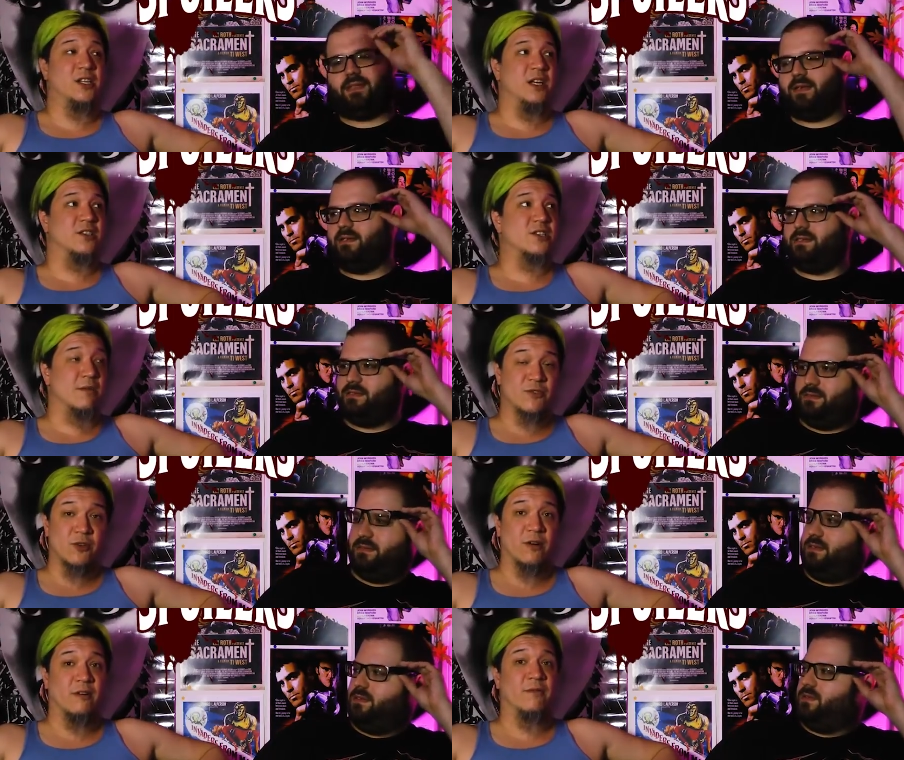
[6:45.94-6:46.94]
Speaker 1: she is
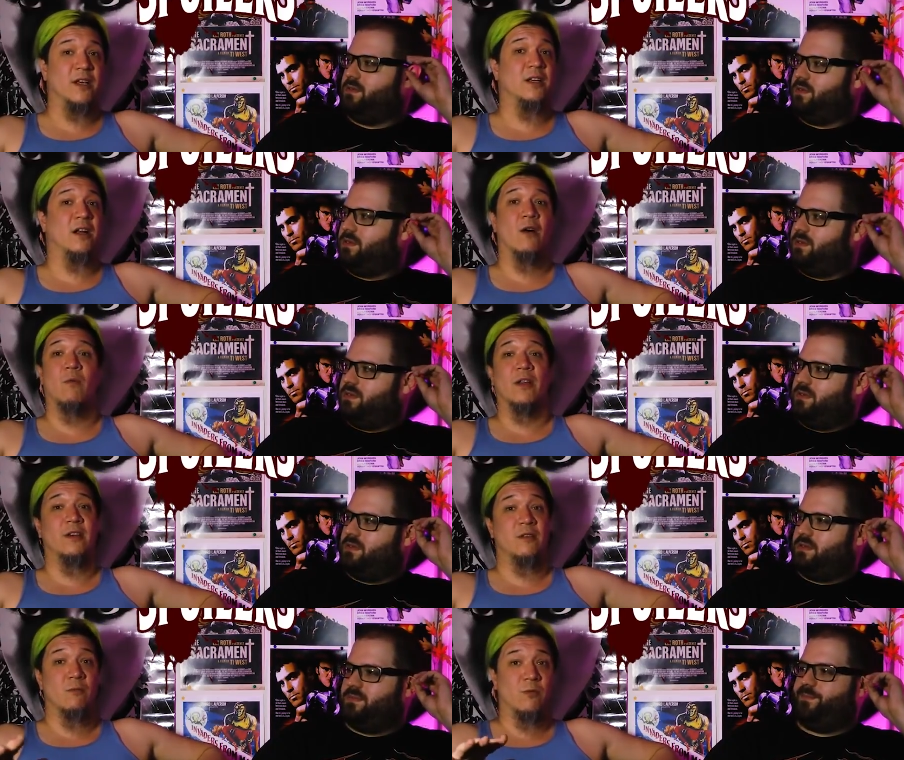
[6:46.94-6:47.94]
some sort of, you know,
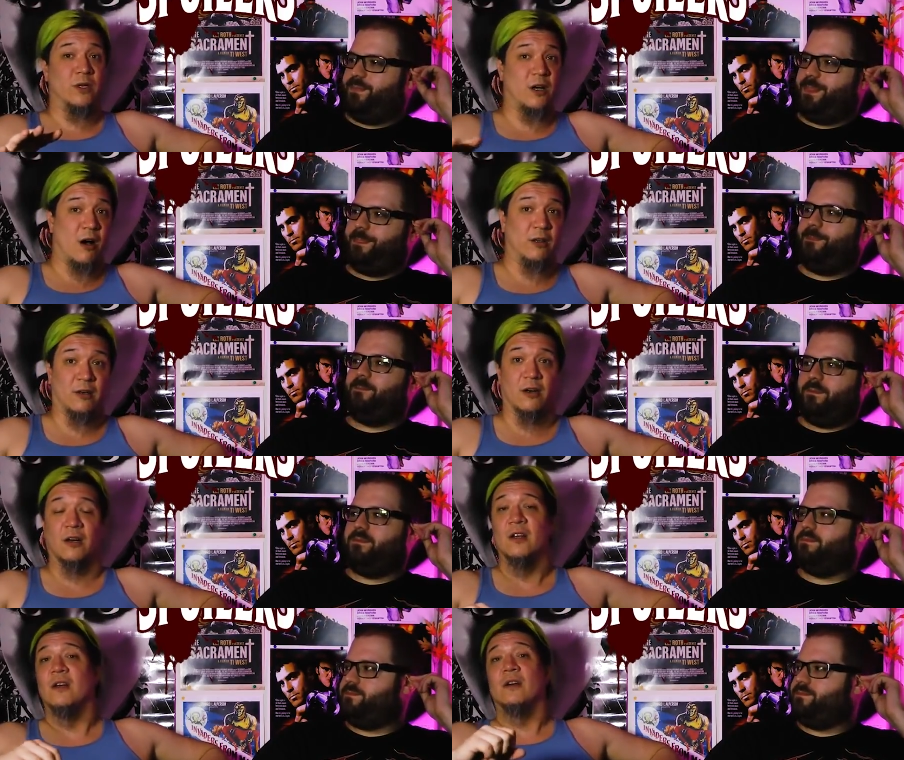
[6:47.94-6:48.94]
whether you would call
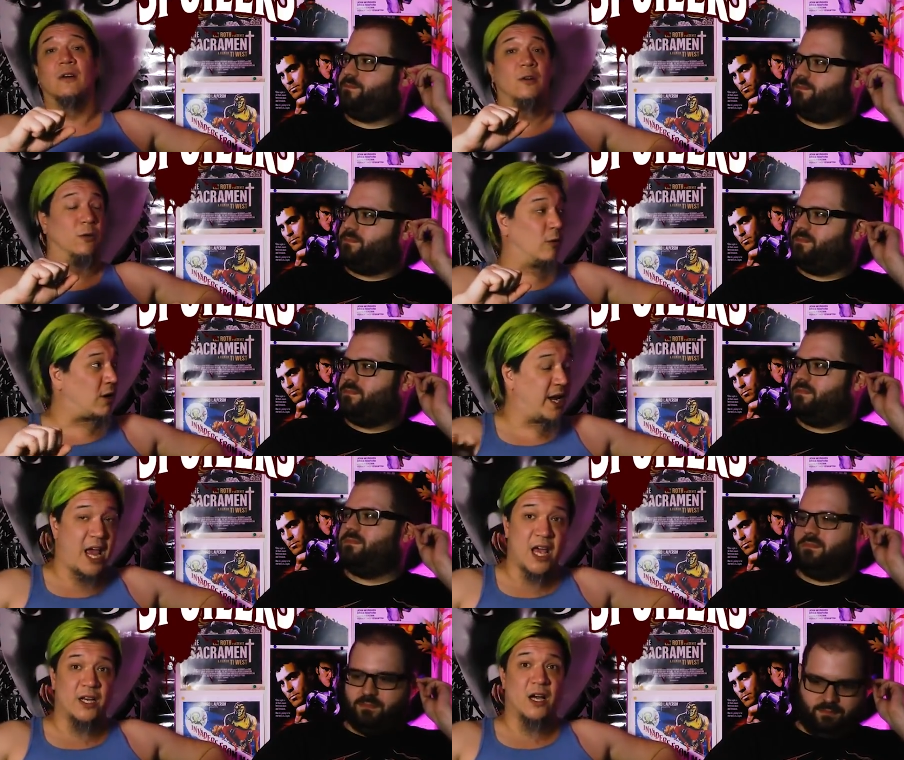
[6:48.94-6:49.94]
her
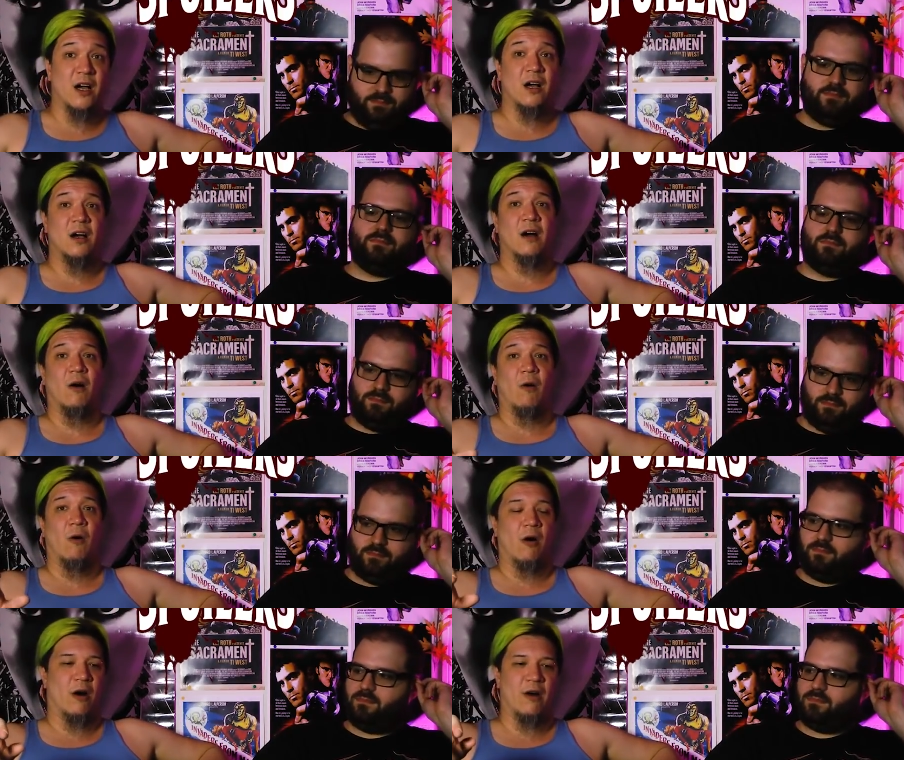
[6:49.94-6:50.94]
Gloriana mm.
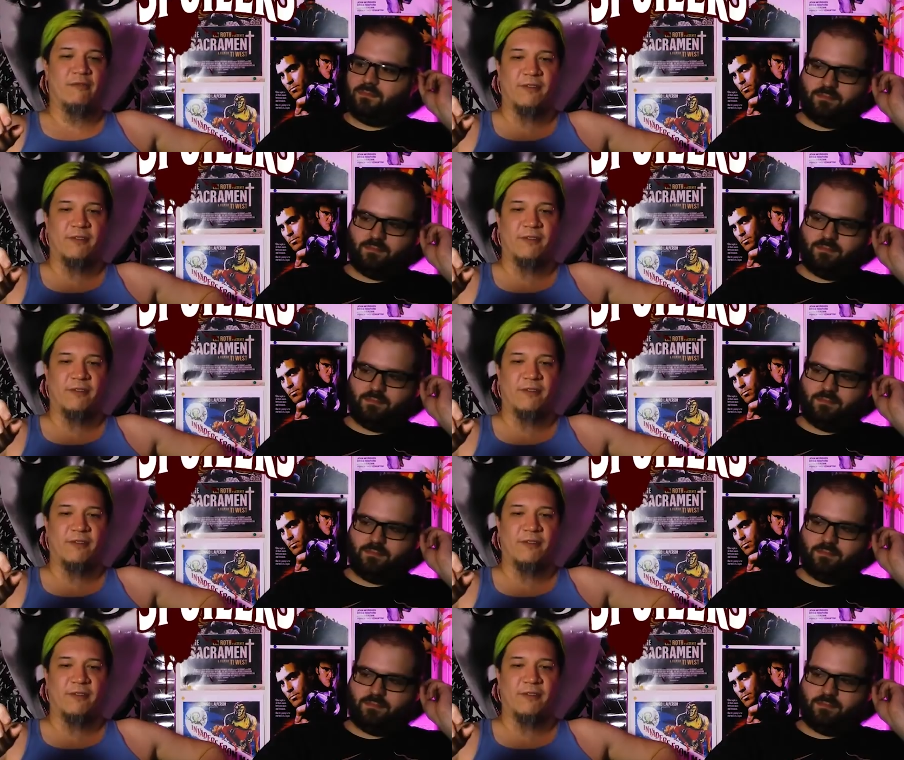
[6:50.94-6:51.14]
or